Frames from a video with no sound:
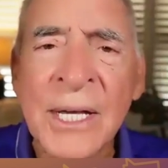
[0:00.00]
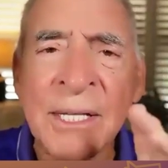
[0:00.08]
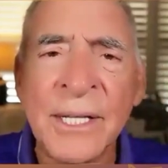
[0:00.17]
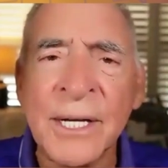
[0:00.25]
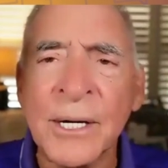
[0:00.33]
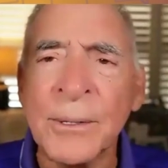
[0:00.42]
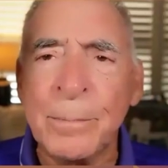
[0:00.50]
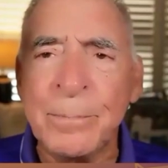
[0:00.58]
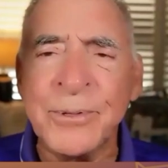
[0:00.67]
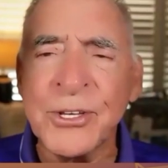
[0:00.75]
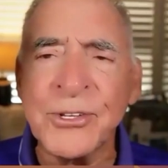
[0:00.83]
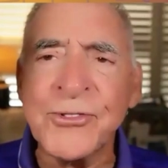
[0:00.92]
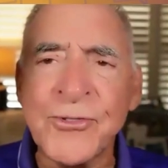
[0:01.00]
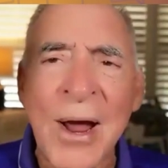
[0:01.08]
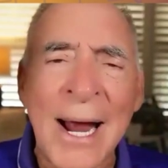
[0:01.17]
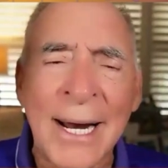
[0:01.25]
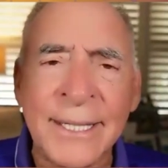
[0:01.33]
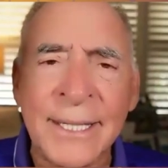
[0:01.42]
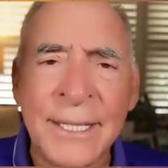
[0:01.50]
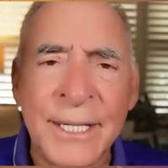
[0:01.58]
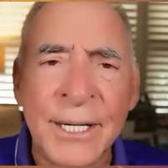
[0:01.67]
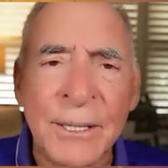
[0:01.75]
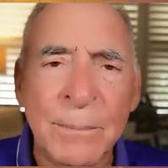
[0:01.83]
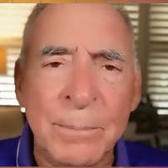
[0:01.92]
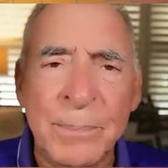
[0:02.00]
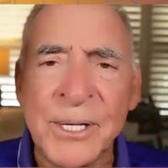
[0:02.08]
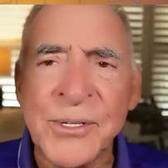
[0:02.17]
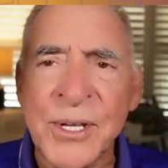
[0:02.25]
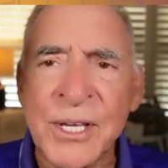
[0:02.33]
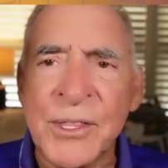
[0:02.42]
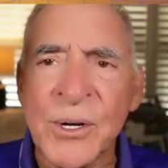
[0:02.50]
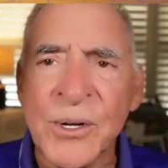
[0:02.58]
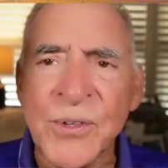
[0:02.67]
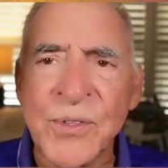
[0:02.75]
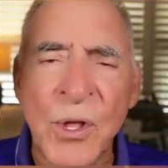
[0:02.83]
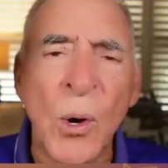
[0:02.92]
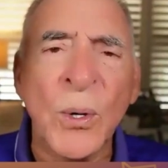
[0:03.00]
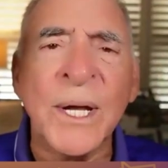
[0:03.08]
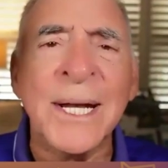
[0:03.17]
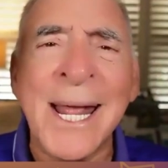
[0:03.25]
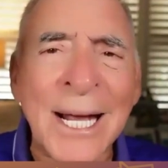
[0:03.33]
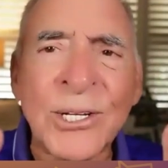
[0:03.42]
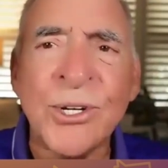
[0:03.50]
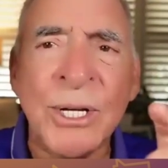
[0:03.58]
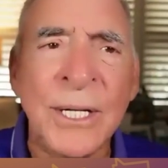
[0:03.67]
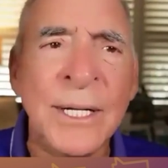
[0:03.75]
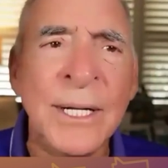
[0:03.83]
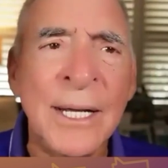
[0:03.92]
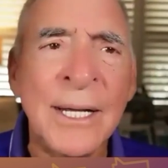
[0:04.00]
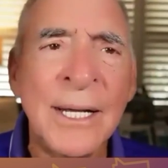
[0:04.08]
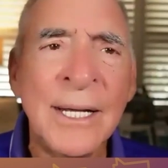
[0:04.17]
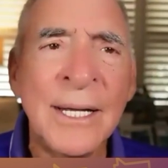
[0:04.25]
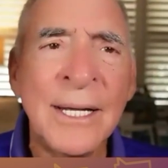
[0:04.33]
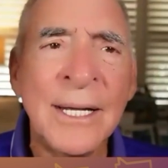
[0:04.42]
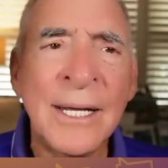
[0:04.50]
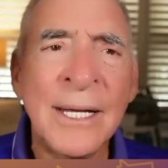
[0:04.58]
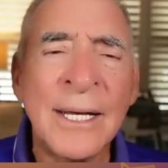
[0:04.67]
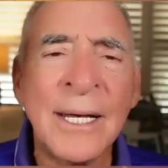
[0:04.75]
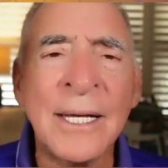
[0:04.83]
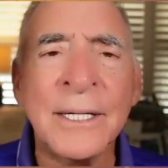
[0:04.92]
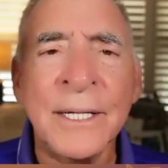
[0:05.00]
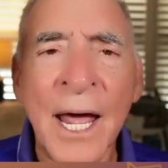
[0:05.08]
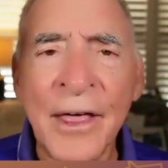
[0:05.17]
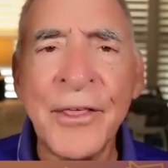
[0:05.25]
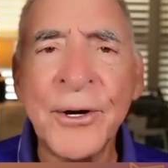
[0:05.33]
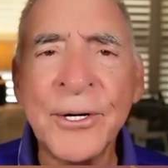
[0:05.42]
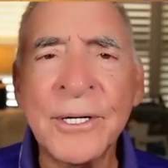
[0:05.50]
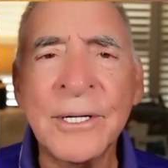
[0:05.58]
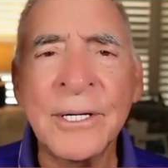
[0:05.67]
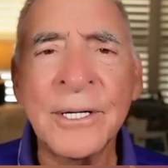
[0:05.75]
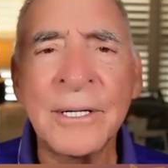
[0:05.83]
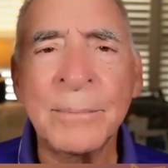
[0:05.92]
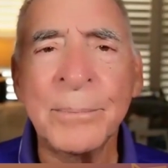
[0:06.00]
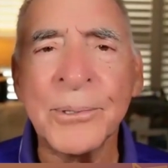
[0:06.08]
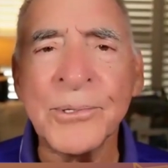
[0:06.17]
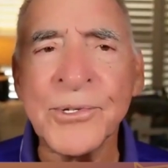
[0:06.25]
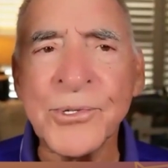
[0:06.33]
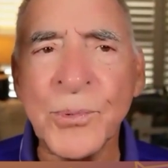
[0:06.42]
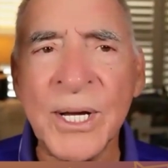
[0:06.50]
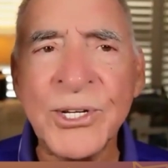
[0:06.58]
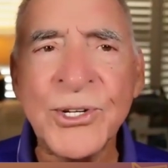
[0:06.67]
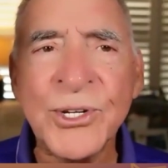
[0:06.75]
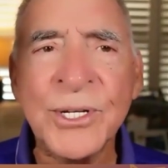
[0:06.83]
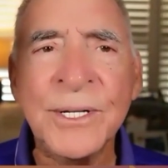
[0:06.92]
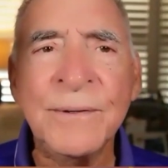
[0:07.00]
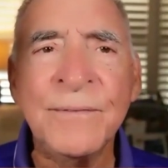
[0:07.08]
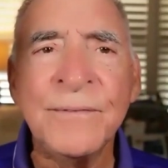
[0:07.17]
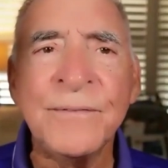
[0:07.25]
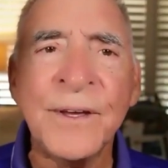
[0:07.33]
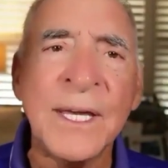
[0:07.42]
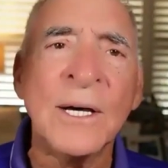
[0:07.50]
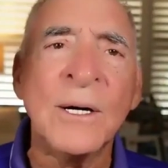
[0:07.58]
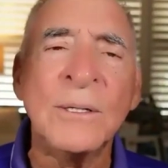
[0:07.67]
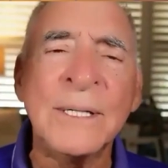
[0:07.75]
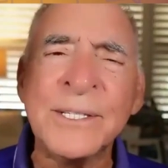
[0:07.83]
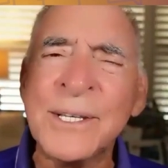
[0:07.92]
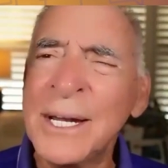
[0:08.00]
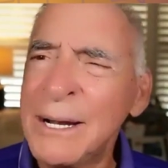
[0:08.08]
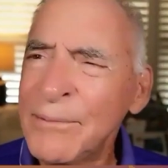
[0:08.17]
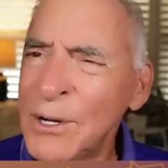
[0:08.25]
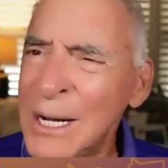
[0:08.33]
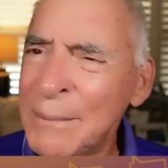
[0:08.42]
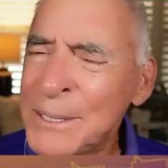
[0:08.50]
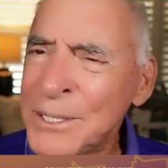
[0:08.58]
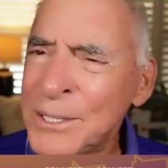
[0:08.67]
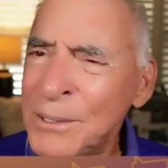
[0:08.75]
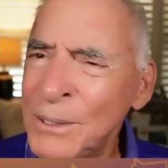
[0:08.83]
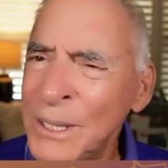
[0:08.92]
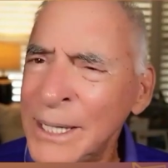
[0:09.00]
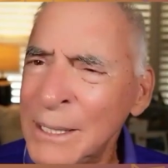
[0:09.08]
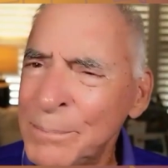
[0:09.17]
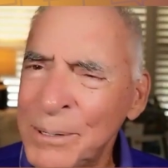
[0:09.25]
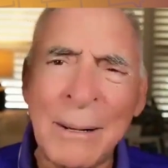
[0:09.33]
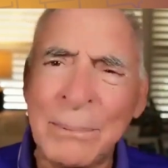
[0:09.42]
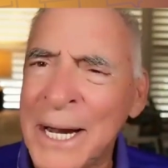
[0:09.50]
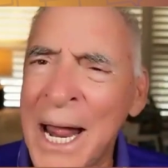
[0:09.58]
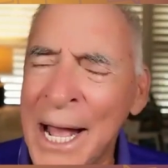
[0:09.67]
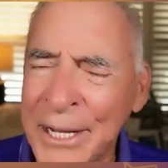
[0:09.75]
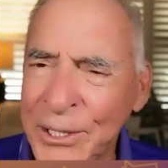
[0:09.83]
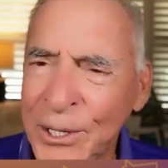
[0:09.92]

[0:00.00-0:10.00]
They're distracted, they're busy, there's no connection. Another persuasion fail. Has that ever happened to you, Leah? Probably not.